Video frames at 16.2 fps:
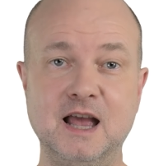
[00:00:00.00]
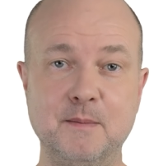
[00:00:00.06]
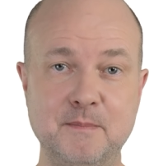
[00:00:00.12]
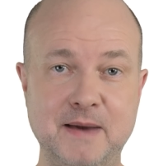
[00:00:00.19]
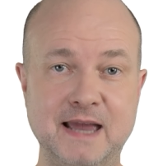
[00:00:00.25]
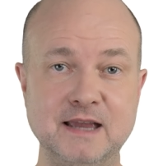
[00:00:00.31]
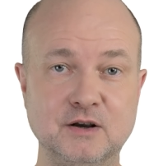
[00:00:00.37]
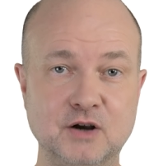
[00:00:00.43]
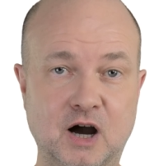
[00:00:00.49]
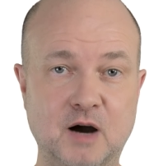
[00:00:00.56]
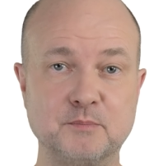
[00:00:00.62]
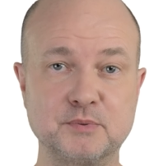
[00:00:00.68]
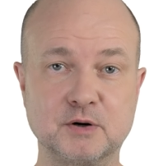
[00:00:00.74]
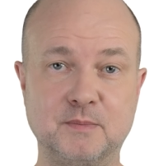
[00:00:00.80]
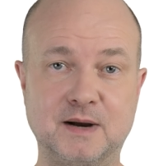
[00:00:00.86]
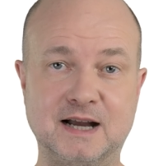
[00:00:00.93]
may
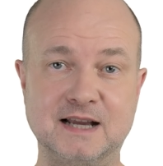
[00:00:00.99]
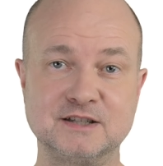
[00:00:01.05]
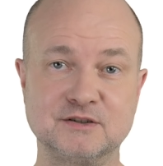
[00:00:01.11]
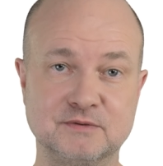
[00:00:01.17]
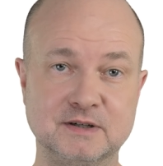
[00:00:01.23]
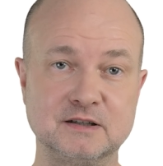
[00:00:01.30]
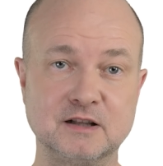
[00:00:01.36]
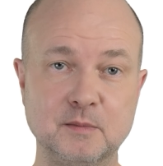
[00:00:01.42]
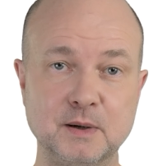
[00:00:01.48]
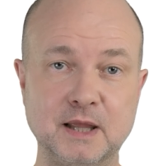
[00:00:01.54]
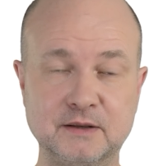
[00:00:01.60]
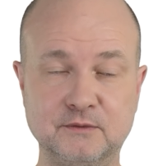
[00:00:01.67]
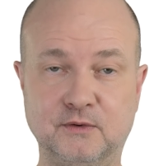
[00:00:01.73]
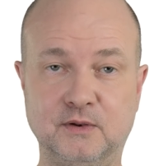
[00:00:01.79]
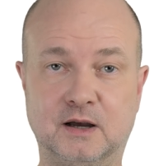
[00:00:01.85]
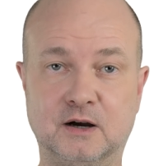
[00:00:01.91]
compromise renal
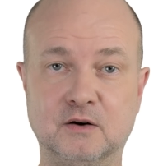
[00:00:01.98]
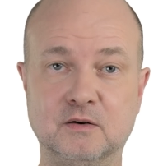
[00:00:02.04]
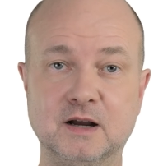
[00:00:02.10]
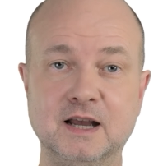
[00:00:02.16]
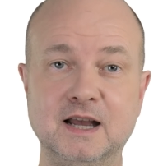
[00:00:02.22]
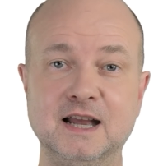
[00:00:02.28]
blood flow.